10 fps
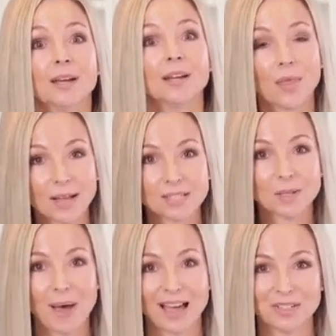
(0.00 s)
Now that's the
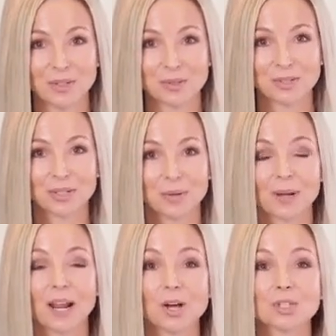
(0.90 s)
bad news,
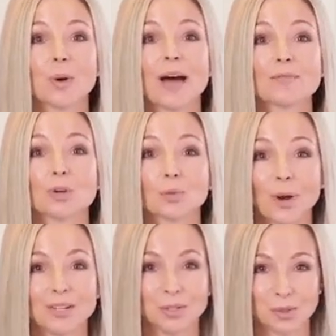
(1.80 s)
but I also have
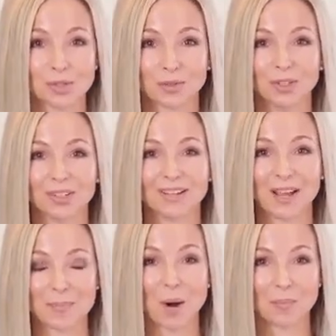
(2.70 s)
great news for you today
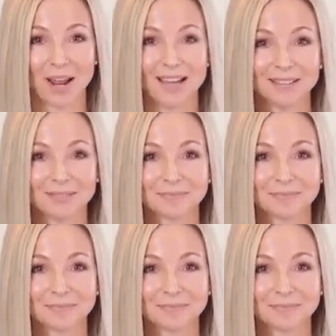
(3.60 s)
about bread.